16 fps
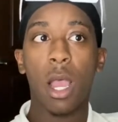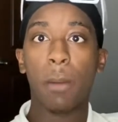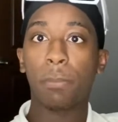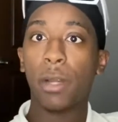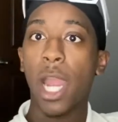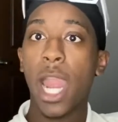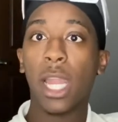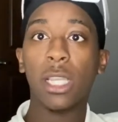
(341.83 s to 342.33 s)

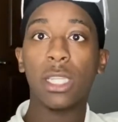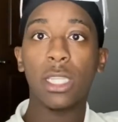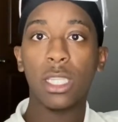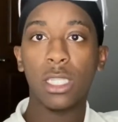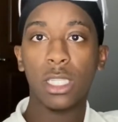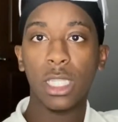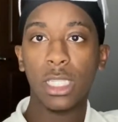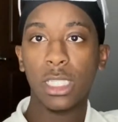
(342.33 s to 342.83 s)

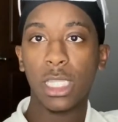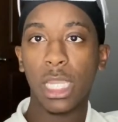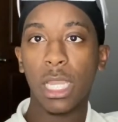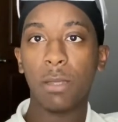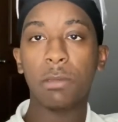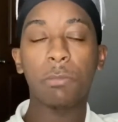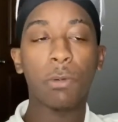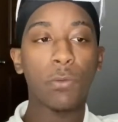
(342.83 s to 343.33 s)
practice
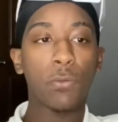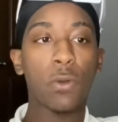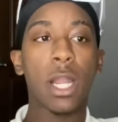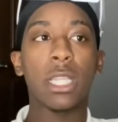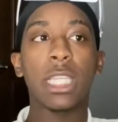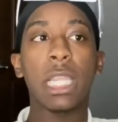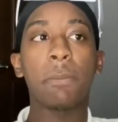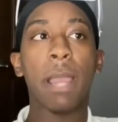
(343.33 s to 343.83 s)
exams before I
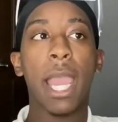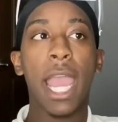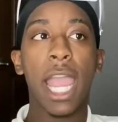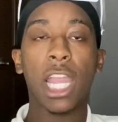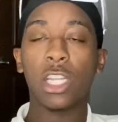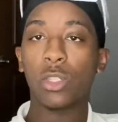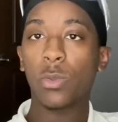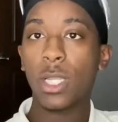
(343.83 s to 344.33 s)
take my
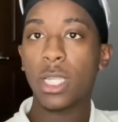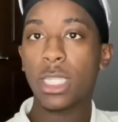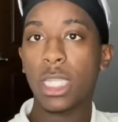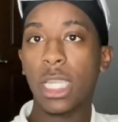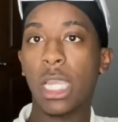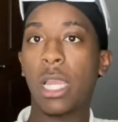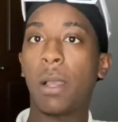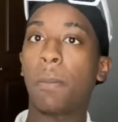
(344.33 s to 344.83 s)
actual
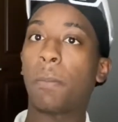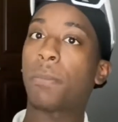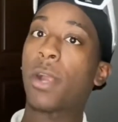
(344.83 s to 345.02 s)
exam,